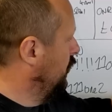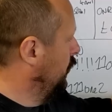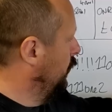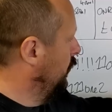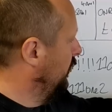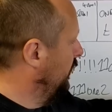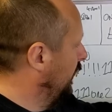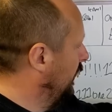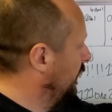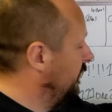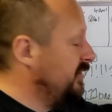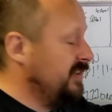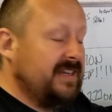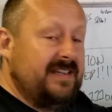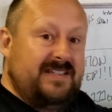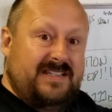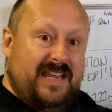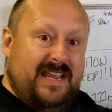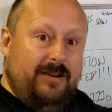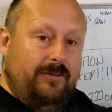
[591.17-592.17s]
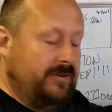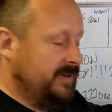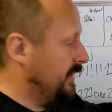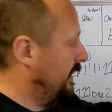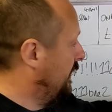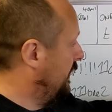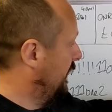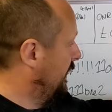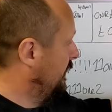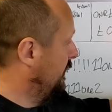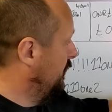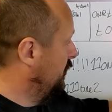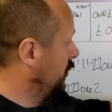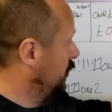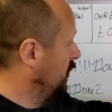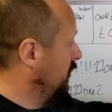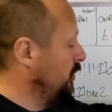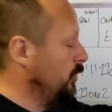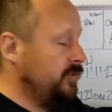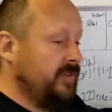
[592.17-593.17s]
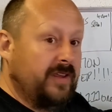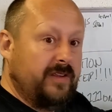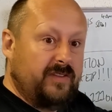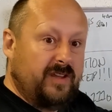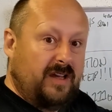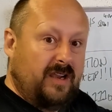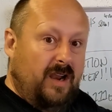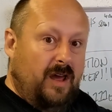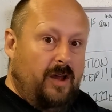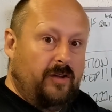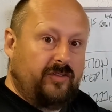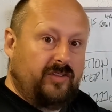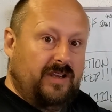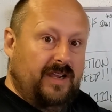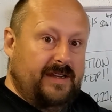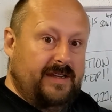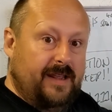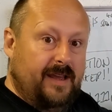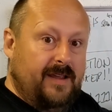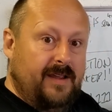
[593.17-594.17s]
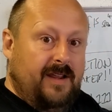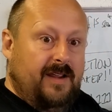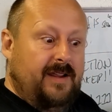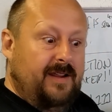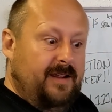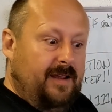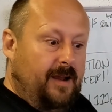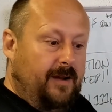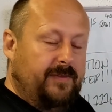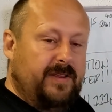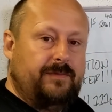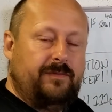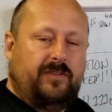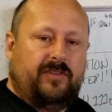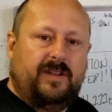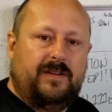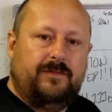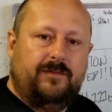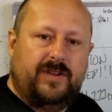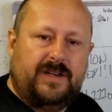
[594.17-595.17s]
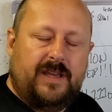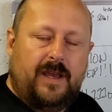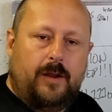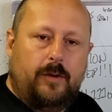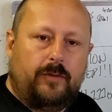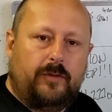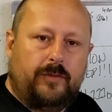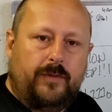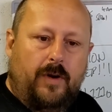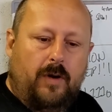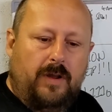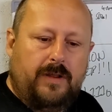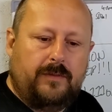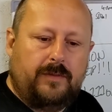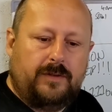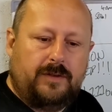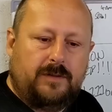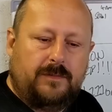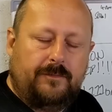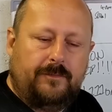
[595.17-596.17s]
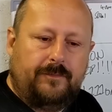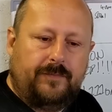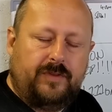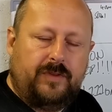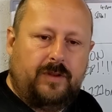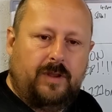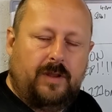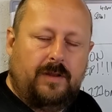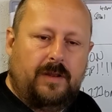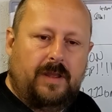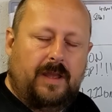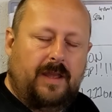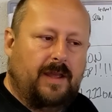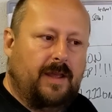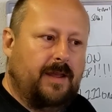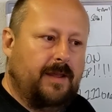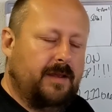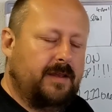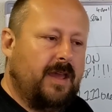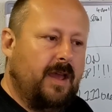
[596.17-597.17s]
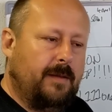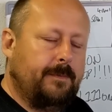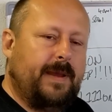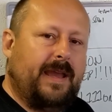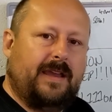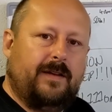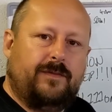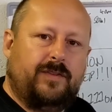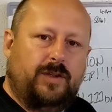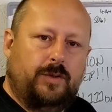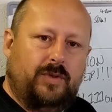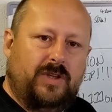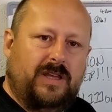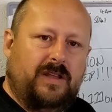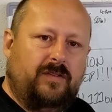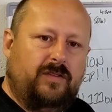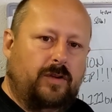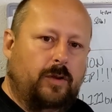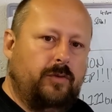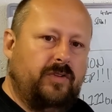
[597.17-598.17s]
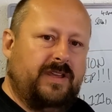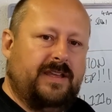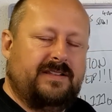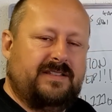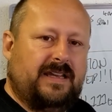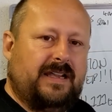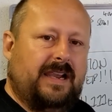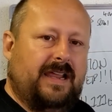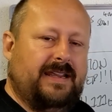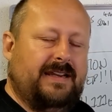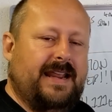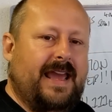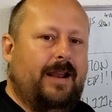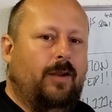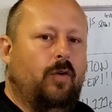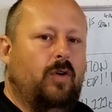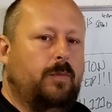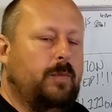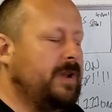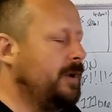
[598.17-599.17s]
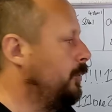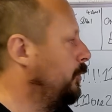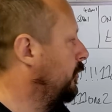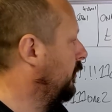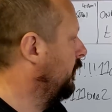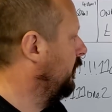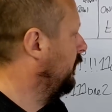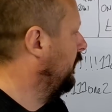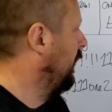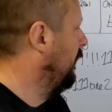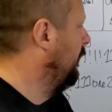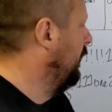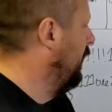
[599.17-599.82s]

use it as an interior cleaner. You can use it as a glass cleaner. I've even seen videos of Ivan going back a few years, using it to clean alloy wheels and stuff